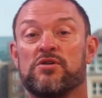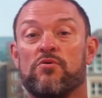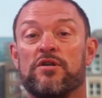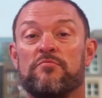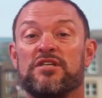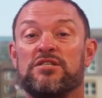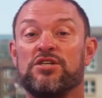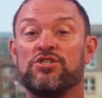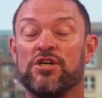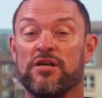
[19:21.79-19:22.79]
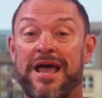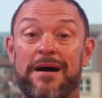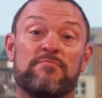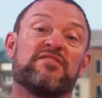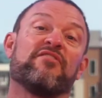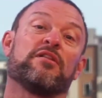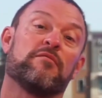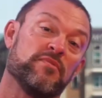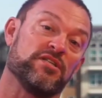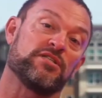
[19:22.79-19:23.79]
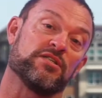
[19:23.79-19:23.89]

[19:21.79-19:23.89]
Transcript: going to be teaching app development.